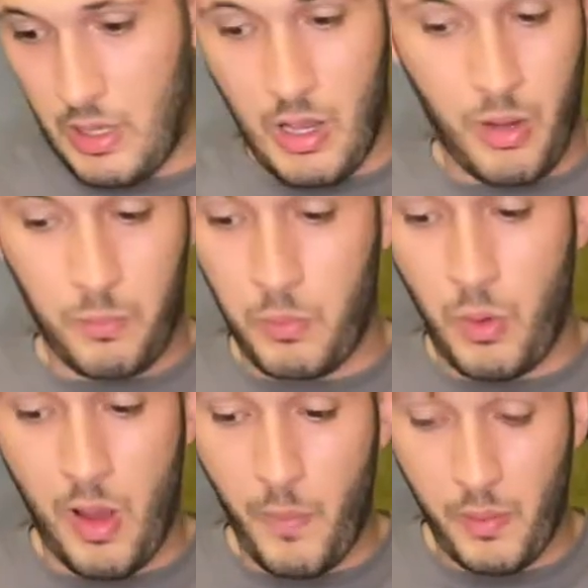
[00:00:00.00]
are
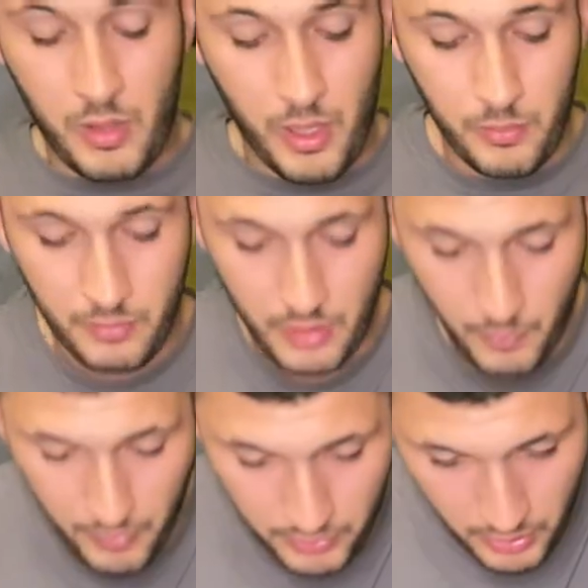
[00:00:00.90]
quite well known, they're
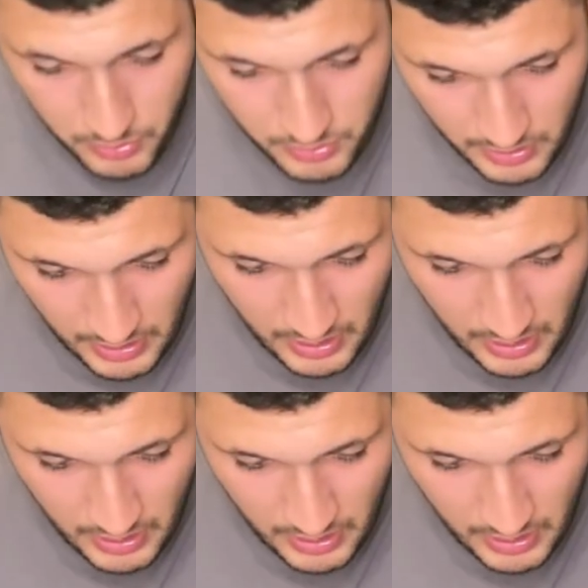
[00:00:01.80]
well used.